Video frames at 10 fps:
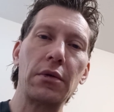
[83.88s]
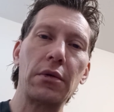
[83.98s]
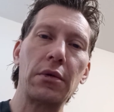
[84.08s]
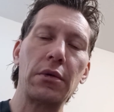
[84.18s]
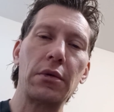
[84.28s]

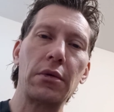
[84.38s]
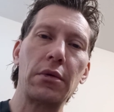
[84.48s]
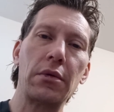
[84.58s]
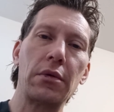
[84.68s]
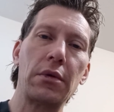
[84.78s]

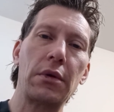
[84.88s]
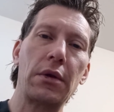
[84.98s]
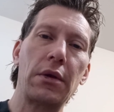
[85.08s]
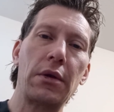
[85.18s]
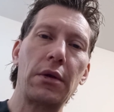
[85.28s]

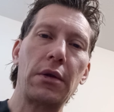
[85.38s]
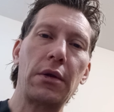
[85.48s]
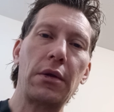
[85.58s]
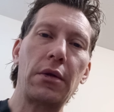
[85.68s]
No one is speaking in this clip.